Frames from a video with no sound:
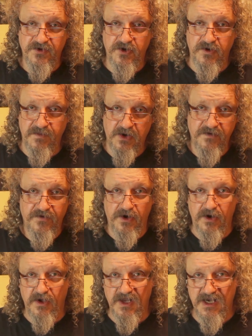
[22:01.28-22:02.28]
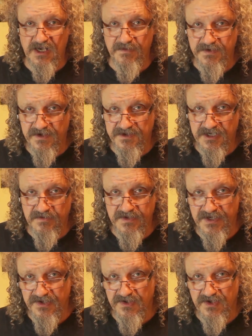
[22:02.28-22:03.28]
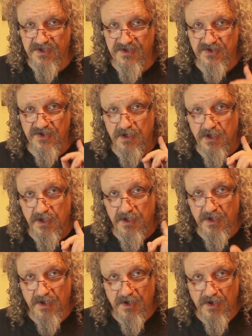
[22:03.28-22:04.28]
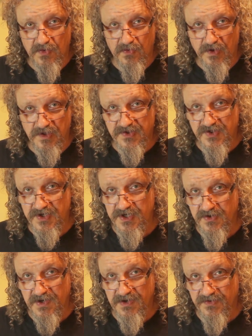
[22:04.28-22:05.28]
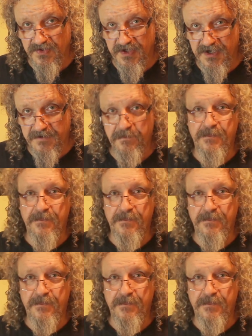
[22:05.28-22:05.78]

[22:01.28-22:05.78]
come out of a whole army of Demon Engines, so we'll see you out there.